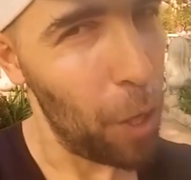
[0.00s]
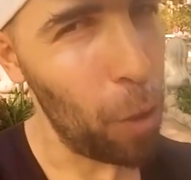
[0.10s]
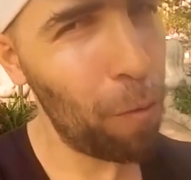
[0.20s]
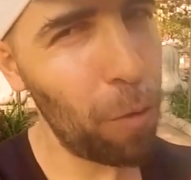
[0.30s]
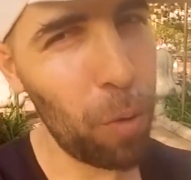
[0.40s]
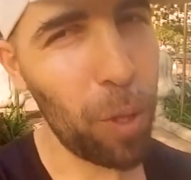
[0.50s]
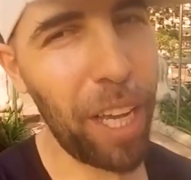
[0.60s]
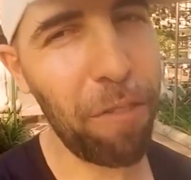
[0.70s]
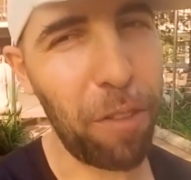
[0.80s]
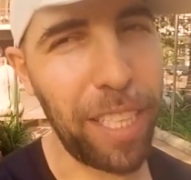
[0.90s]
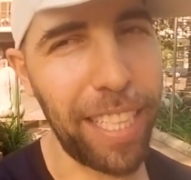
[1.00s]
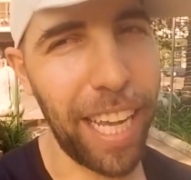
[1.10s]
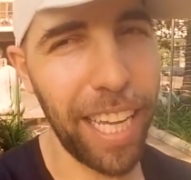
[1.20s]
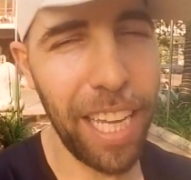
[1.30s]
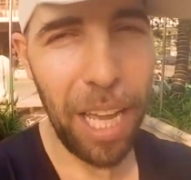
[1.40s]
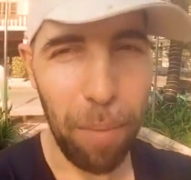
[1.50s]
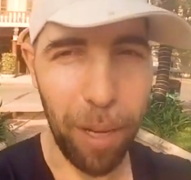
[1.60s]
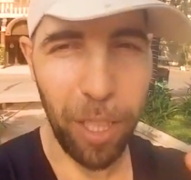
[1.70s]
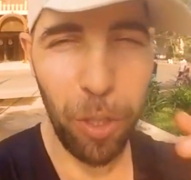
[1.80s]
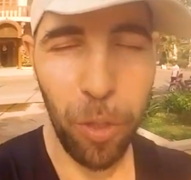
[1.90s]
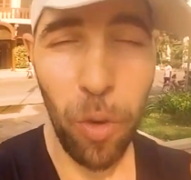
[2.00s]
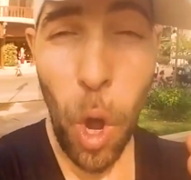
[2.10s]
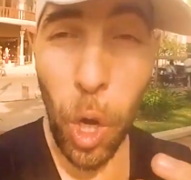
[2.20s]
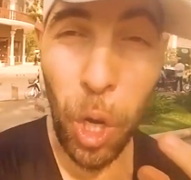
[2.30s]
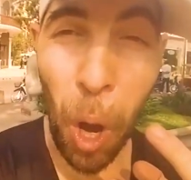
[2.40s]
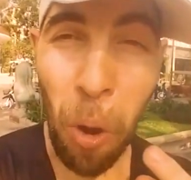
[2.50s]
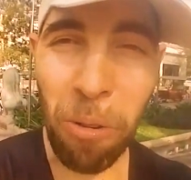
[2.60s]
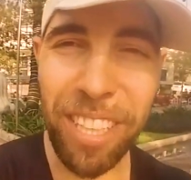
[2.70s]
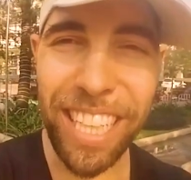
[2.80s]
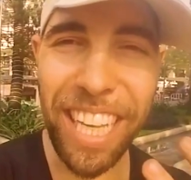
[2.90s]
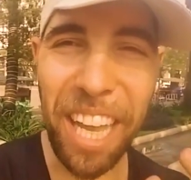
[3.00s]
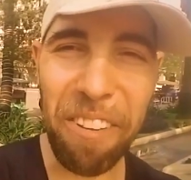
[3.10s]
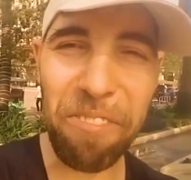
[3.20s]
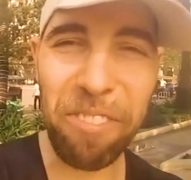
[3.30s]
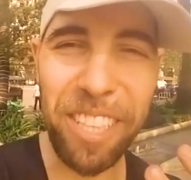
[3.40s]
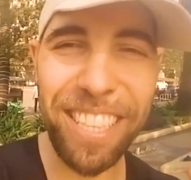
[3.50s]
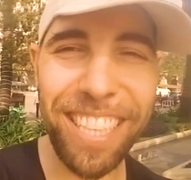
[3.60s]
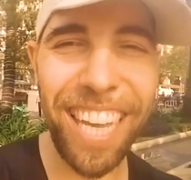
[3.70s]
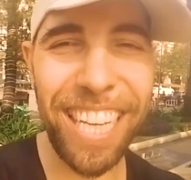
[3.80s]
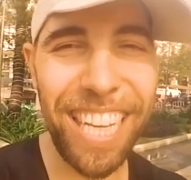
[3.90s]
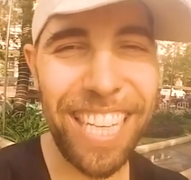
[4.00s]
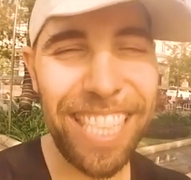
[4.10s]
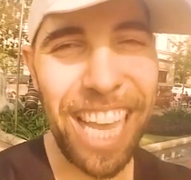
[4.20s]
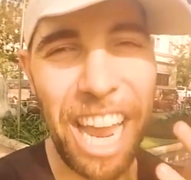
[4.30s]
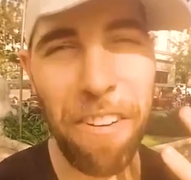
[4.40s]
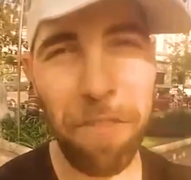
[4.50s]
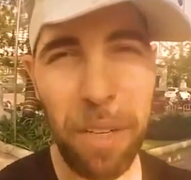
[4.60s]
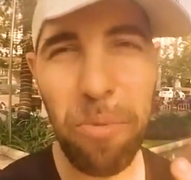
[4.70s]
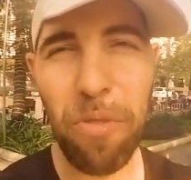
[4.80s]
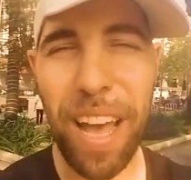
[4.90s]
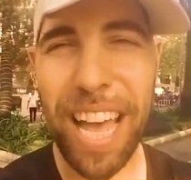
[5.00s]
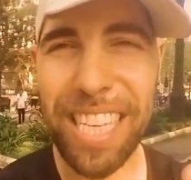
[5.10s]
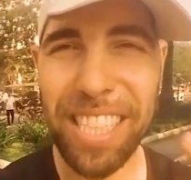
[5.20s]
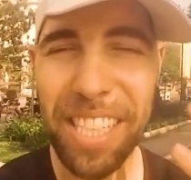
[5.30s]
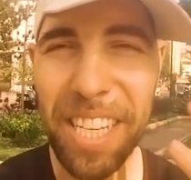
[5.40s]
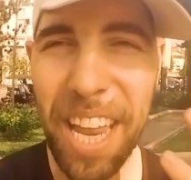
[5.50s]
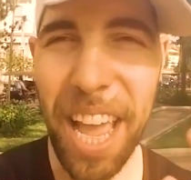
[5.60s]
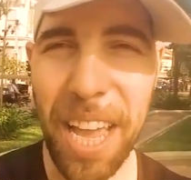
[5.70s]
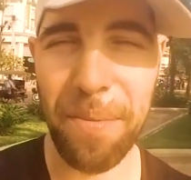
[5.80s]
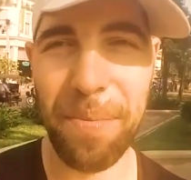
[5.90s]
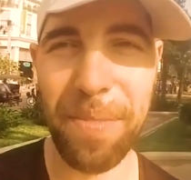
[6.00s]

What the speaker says: New footwork every day, but new coding every day. Yes, every move has a name.